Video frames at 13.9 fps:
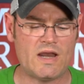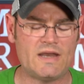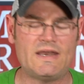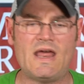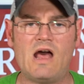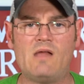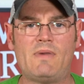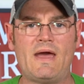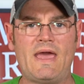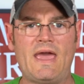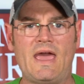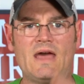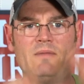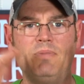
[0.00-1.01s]
it down by
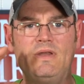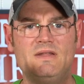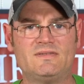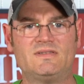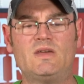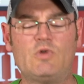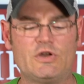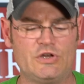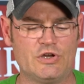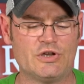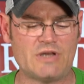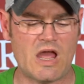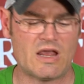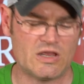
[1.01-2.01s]
hand, put it somewhere
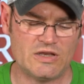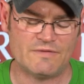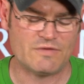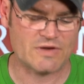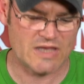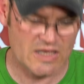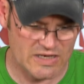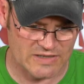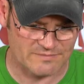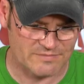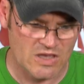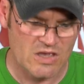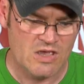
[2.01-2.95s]
you're not going to forget it.